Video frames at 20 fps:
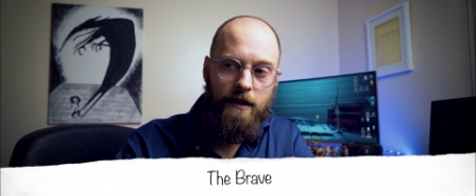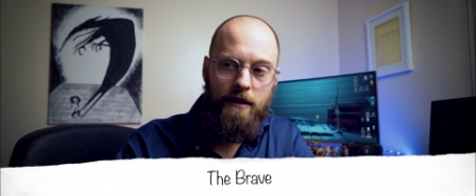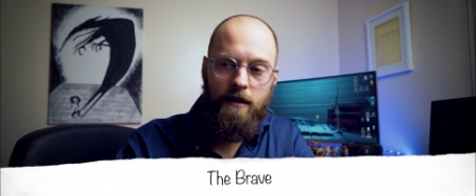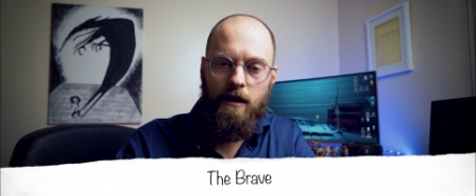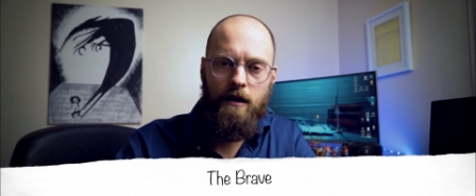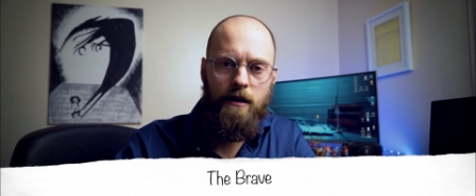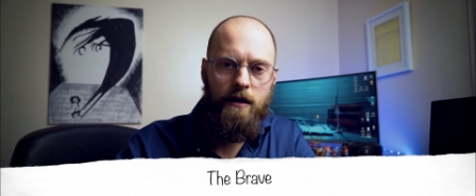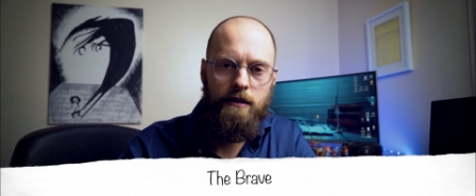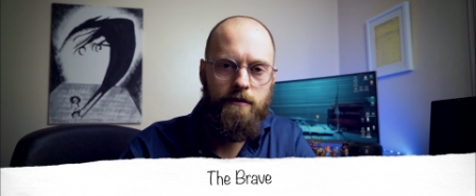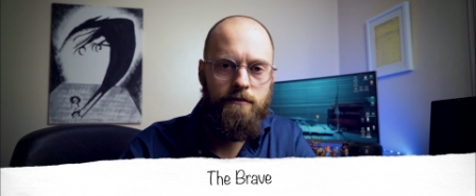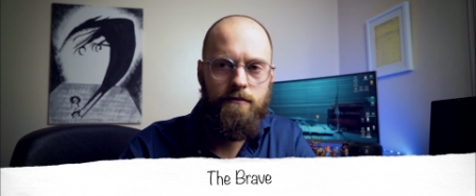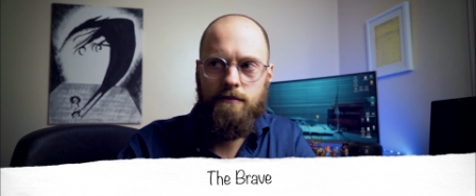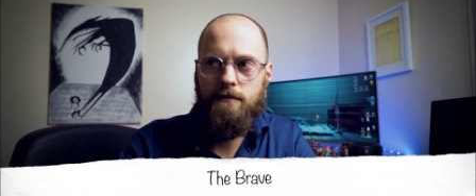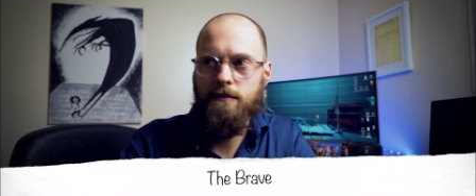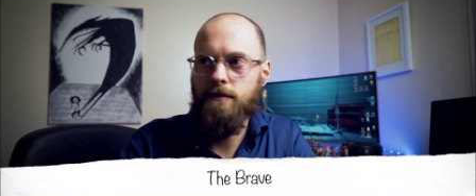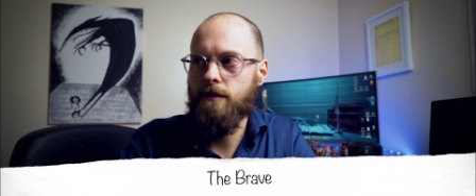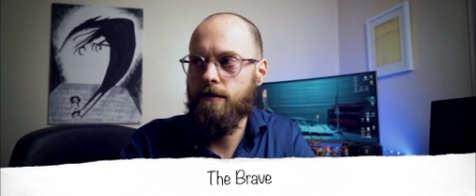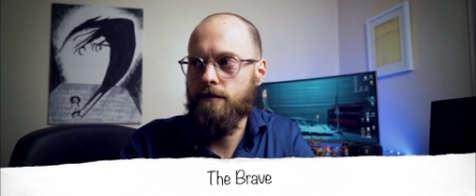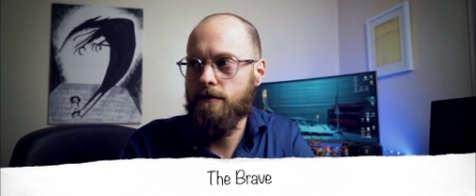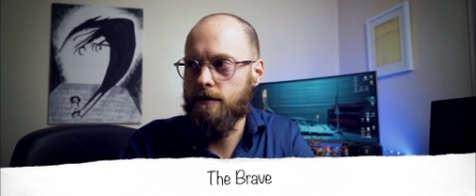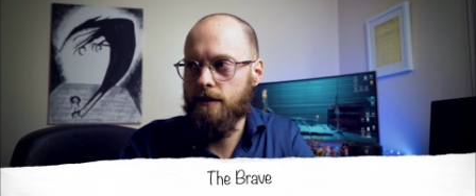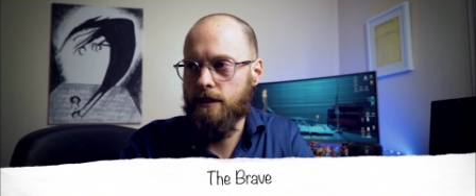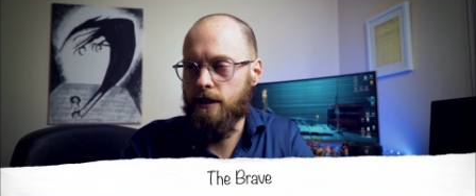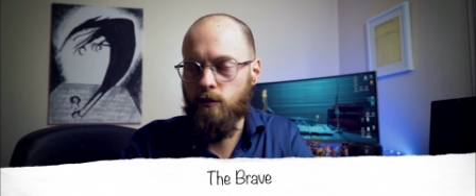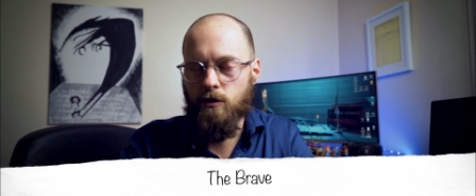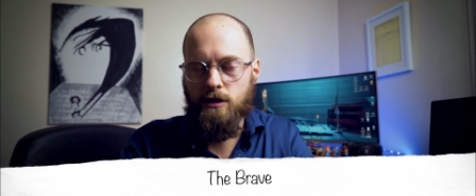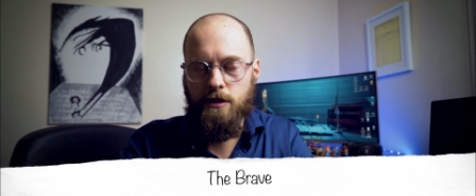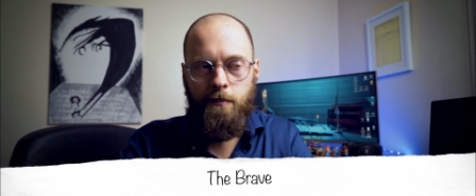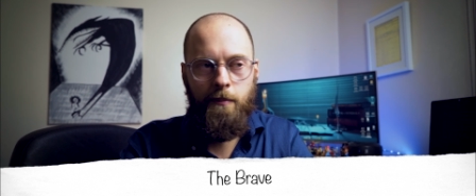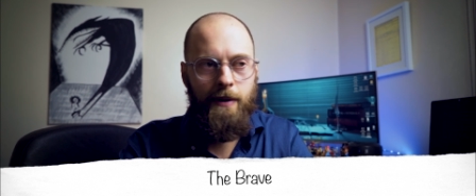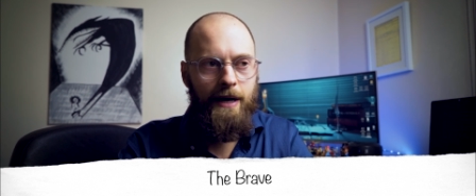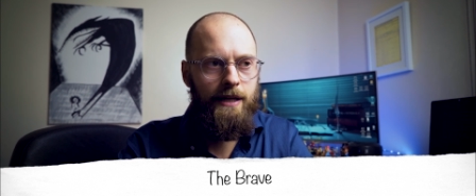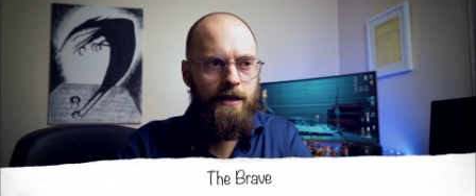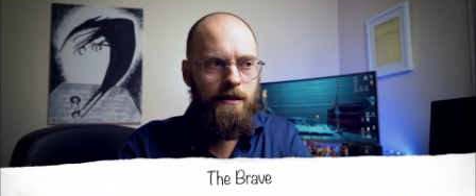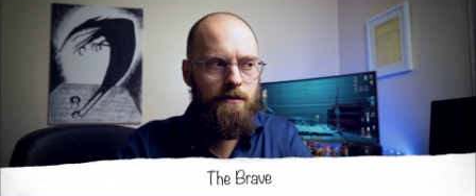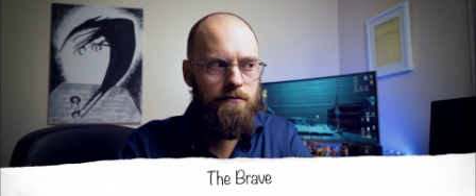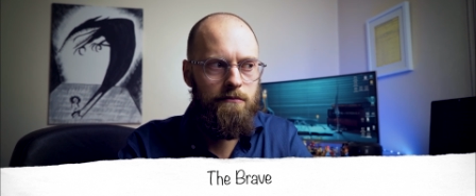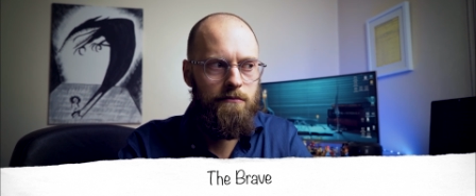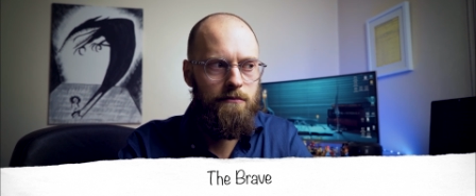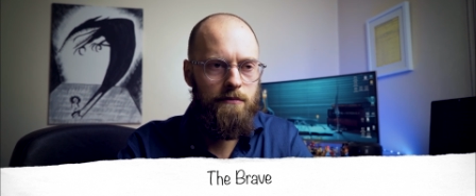Not that he was bad
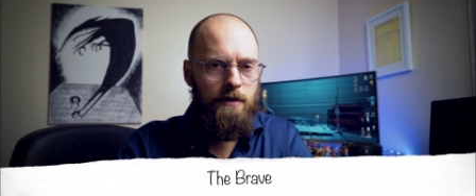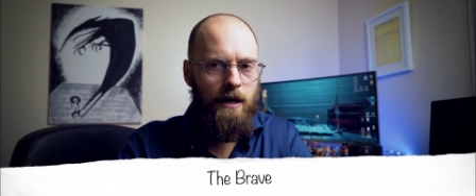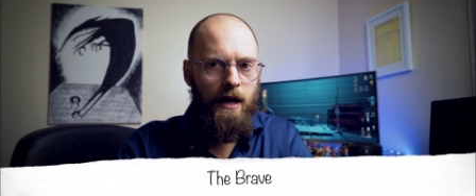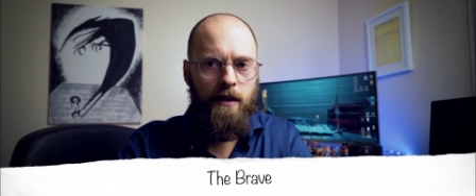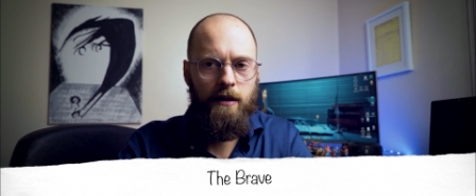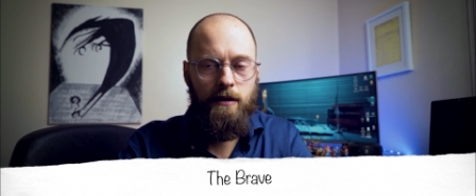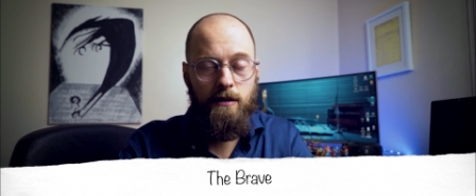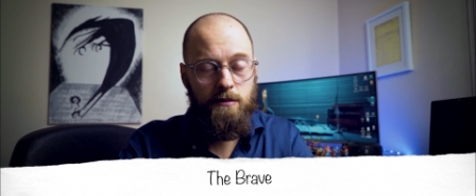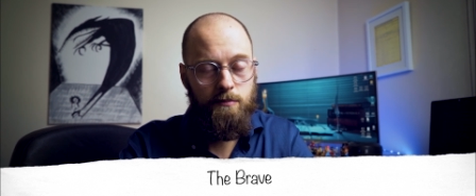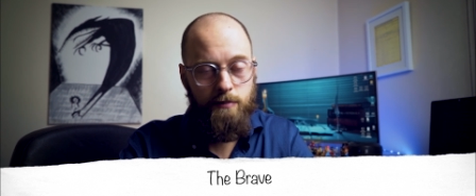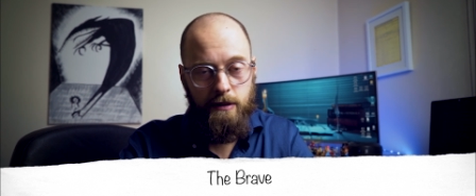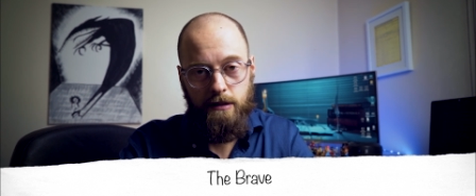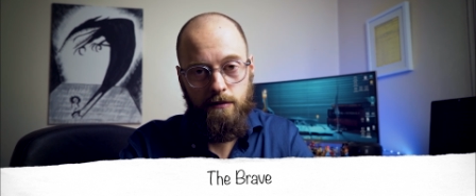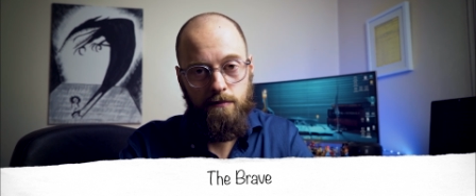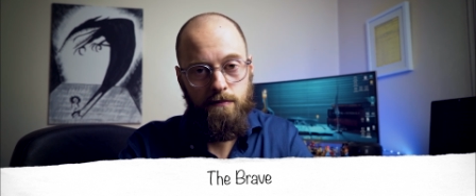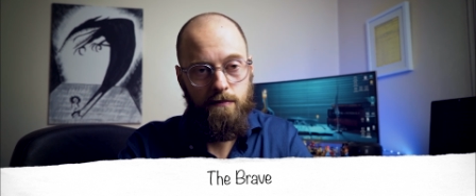in others, but...